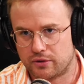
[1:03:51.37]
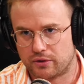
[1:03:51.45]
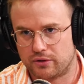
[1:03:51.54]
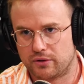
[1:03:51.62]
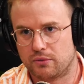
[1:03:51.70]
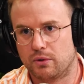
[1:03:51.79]

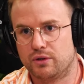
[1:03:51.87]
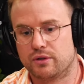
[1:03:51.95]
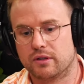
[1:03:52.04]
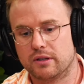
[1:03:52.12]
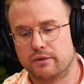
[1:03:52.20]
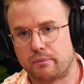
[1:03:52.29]
talking to when you
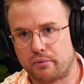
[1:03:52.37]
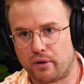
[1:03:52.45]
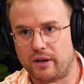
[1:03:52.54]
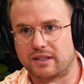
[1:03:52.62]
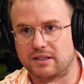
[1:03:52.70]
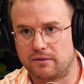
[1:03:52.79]
deliver the
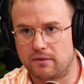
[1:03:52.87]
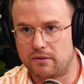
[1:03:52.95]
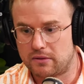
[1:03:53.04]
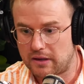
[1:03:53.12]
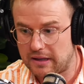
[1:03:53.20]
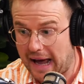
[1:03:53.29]
products in
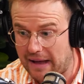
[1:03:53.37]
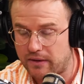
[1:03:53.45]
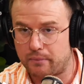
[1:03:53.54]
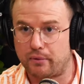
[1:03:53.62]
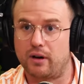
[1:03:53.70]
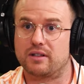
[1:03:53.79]
at
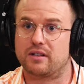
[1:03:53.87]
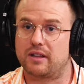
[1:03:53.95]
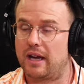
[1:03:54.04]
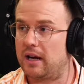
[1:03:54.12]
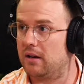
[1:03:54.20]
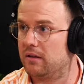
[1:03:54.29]
the price that
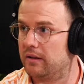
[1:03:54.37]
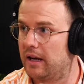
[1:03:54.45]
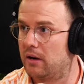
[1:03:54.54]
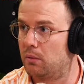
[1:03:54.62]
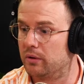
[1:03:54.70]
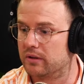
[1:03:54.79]
they,
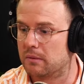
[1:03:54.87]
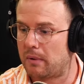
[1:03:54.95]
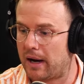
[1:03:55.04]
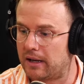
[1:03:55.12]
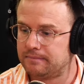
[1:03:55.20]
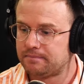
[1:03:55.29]
they are willing to
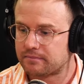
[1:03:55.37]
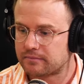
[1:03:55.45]
pay.